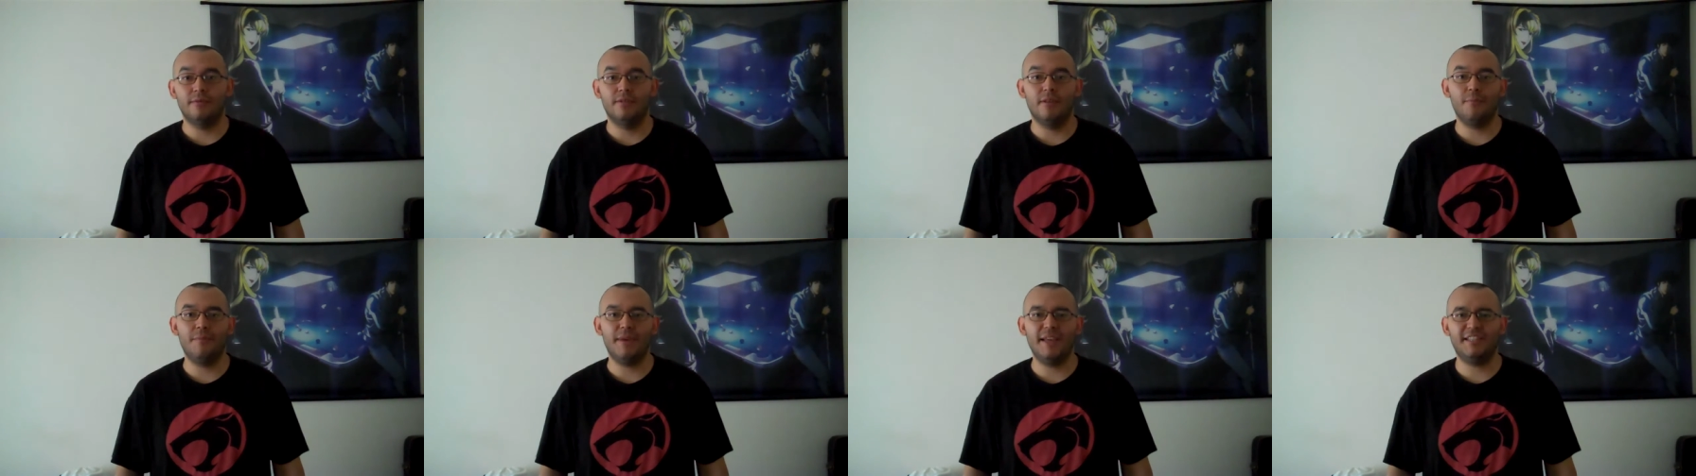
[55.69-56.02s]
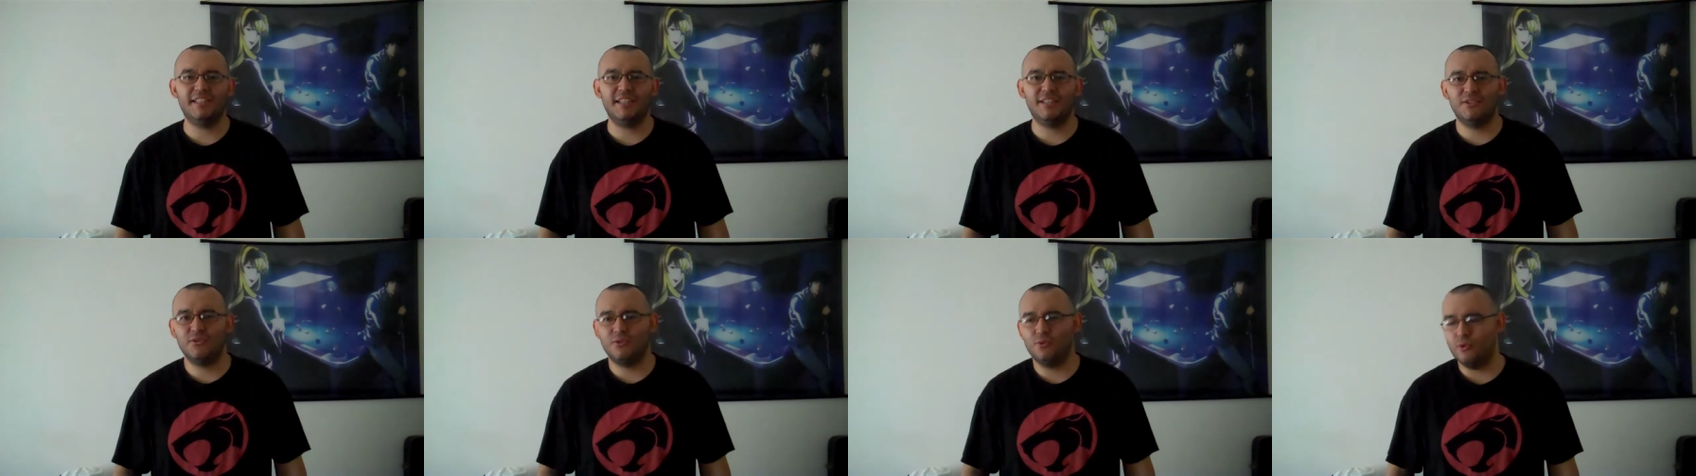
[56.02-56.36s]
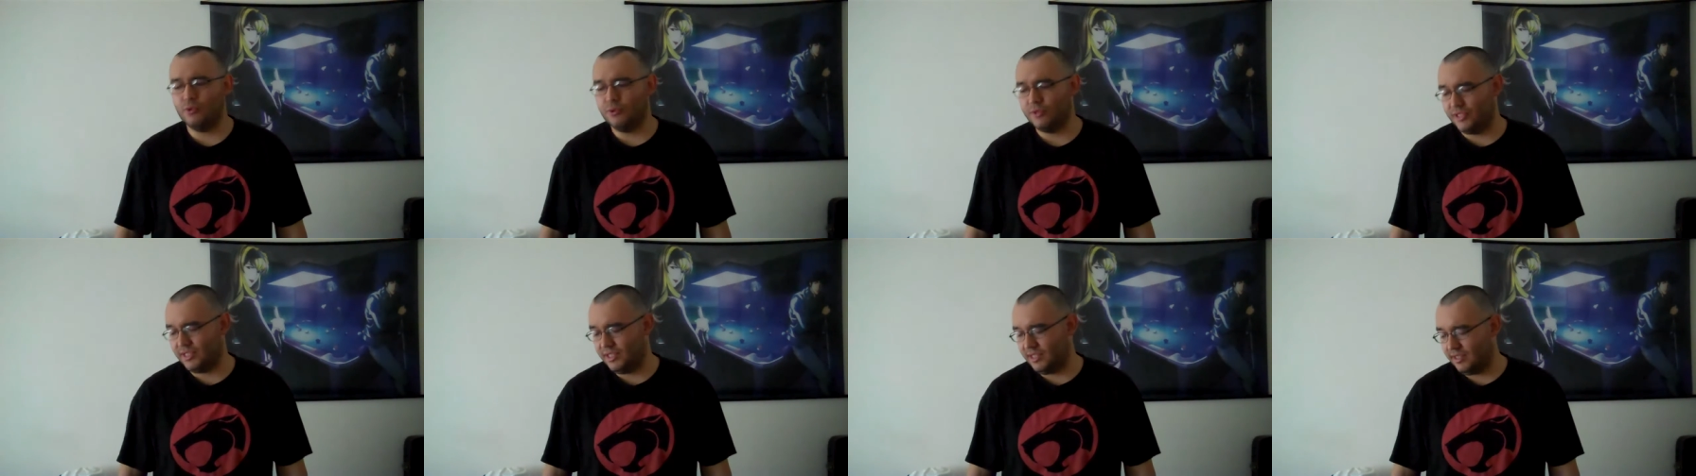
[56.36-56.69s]
the basic
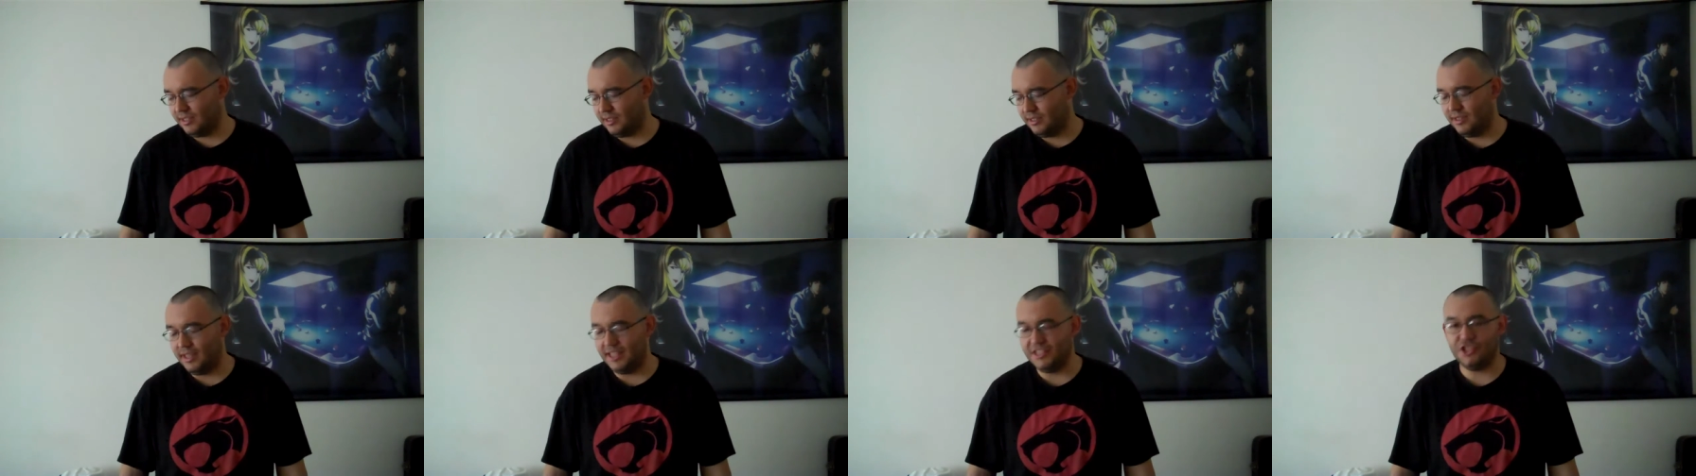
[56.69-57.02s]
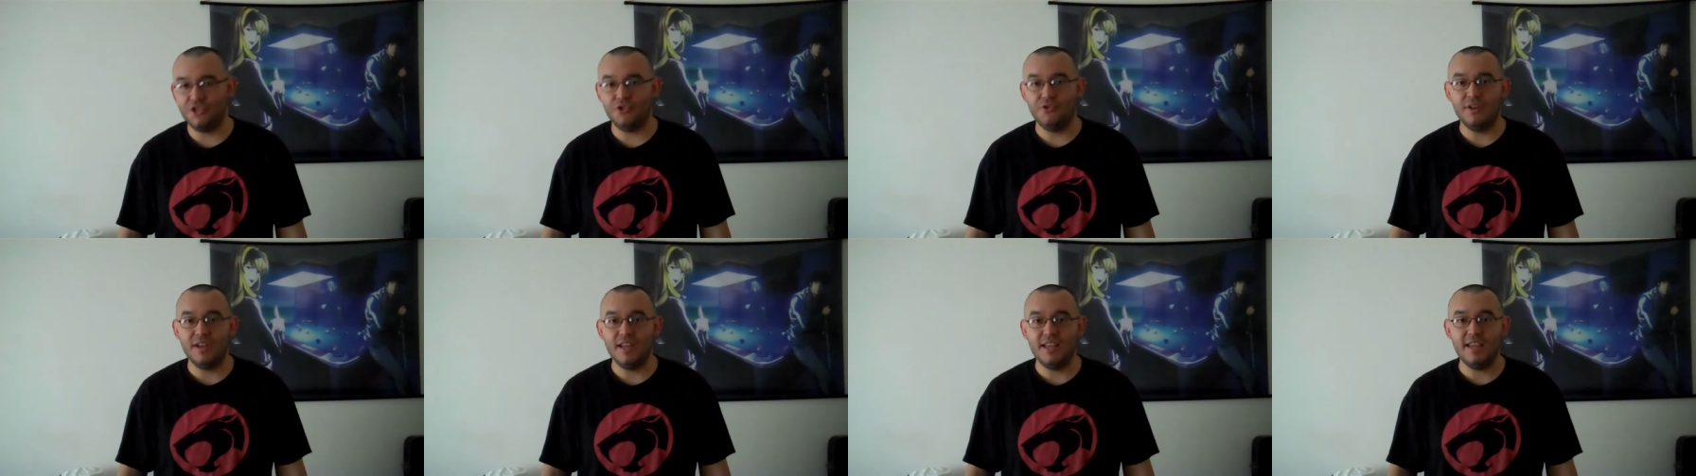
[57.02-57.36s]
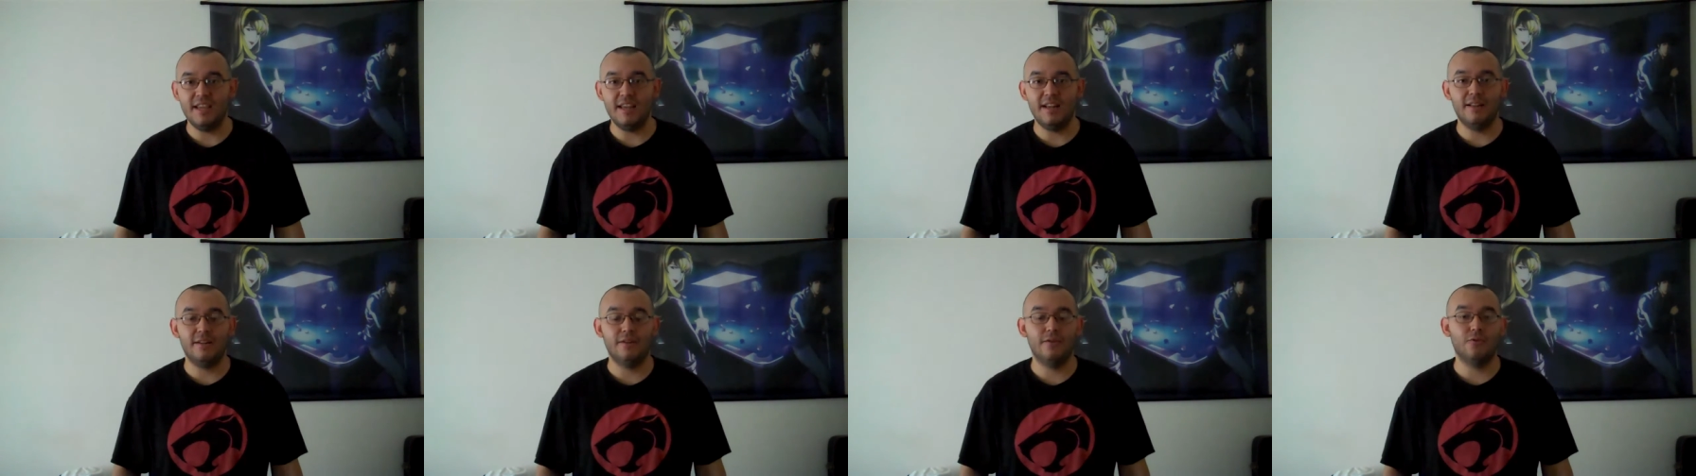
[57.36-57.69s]
tools that you
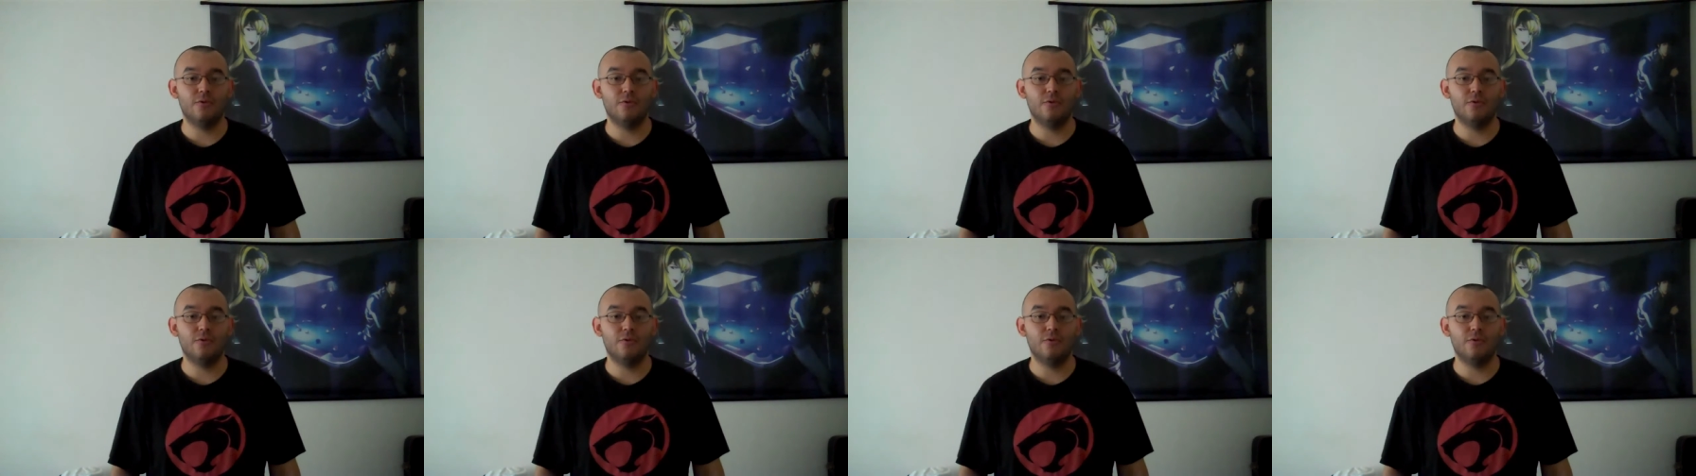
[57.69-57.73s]
need